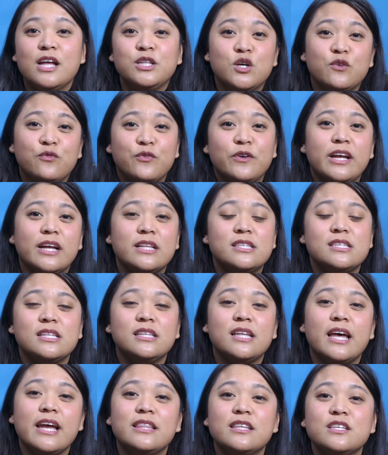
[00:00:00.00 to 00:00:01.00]
Don't forget to
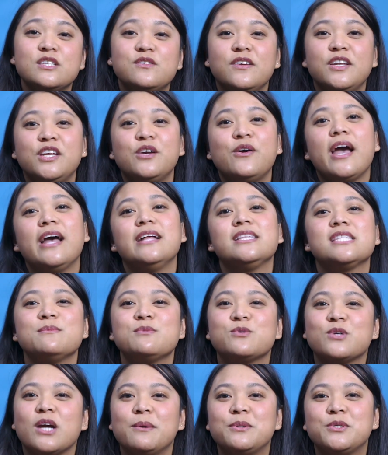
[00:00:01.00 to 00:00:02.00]
like this video and
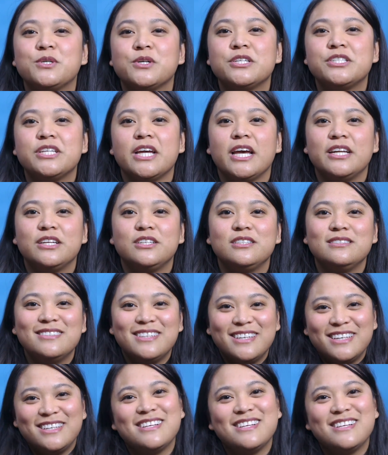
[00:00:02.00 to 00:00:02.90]
subscribe to our channel,